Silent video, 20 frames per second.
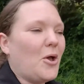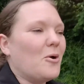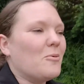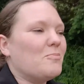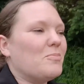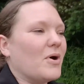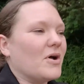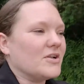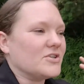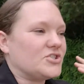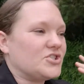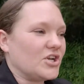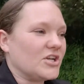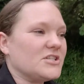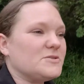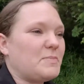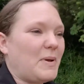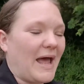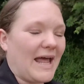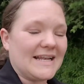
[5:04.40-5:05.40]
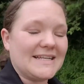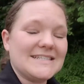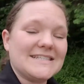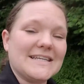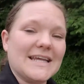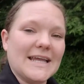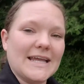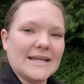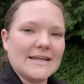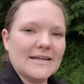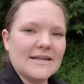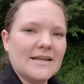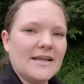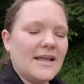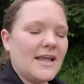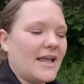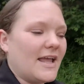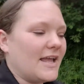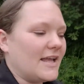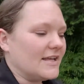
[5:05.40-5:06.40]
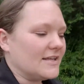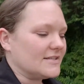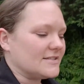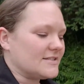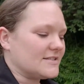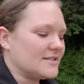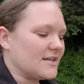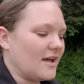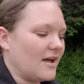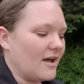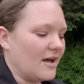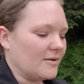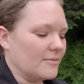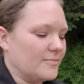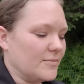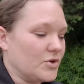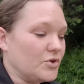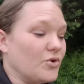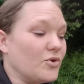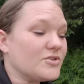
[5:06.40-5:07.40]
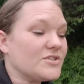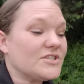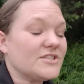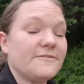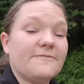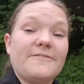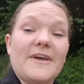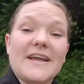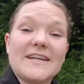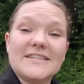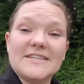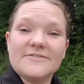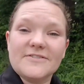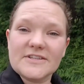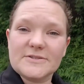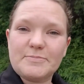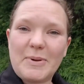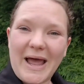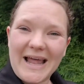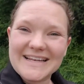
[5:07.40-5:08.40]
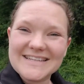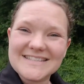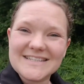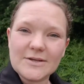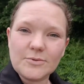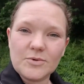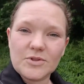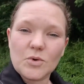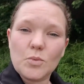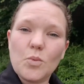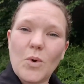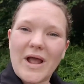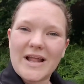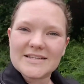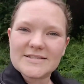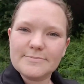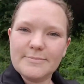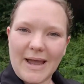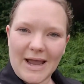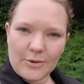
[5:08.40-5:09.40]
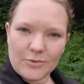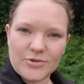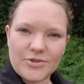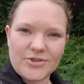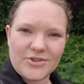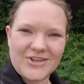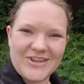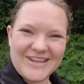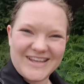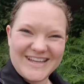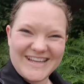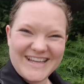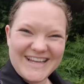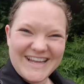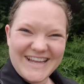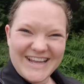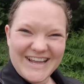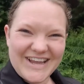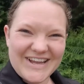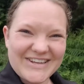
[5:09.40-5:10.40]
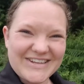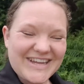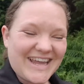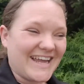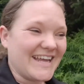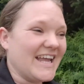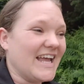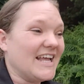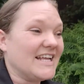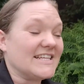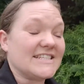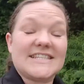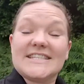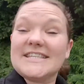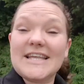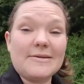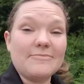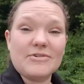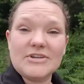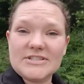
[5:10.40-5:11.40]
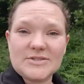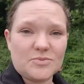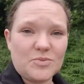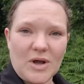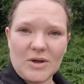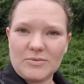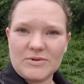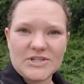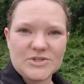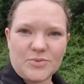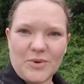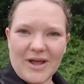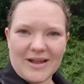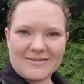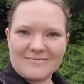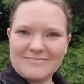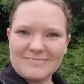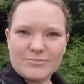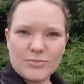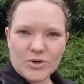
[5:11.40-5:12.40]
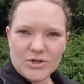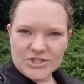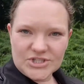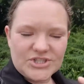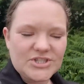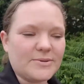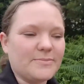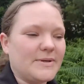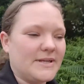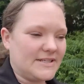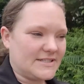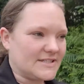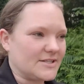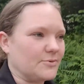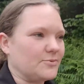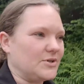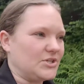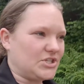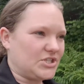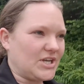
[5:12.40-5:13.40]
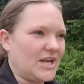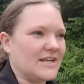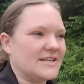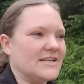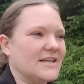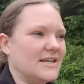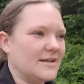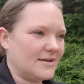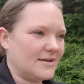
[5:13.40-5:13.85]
But just panting is not as effective as panting with a wet mouth. Okay, it's the same reason why we sweat. Moisture means that we shed